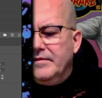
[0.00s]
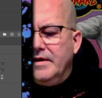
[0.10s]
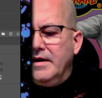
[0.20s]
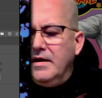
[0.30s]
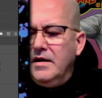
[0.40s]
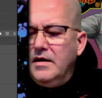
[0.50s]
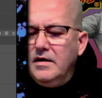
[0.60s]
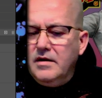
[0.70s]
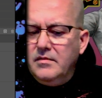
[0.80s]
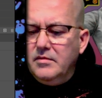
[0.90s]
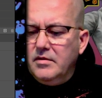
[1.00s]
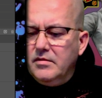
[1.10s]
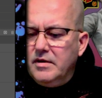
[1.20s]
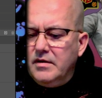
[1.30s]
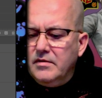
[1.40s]
And we'll go
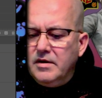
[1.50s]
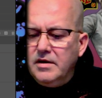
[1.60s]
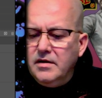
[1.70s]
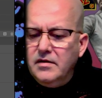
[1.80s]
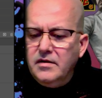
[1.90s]
down here,